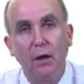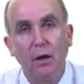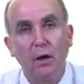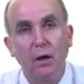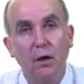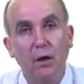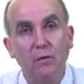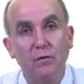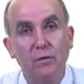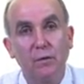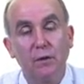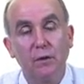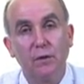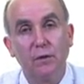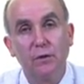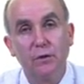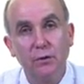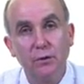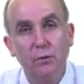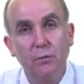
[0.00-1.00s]
of
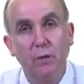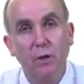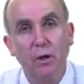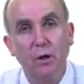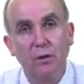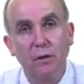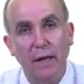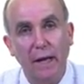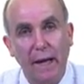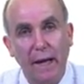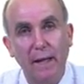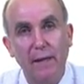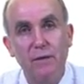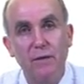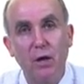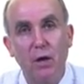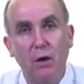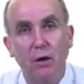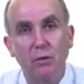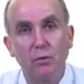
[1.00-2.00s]
the New World and
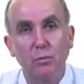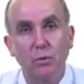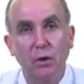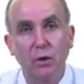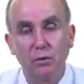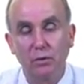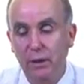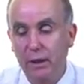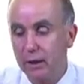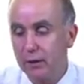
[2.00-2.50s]
the Old World